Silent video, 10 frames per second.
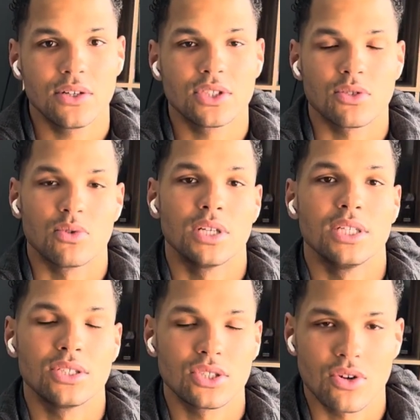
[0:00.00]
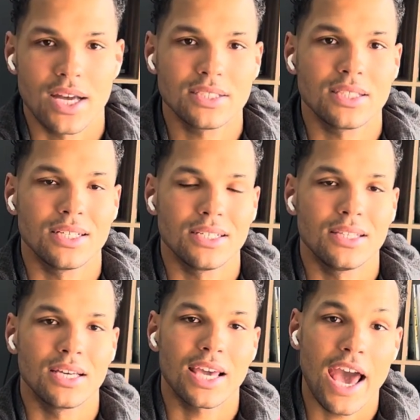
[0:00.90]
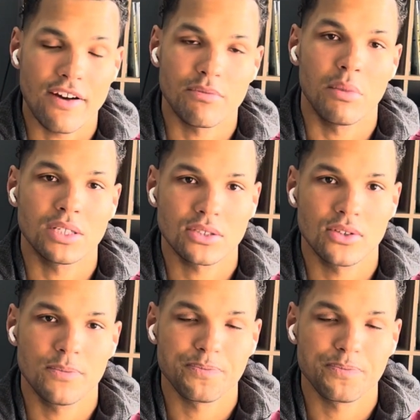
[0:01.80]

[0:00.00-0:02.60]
to really stress the calf muscle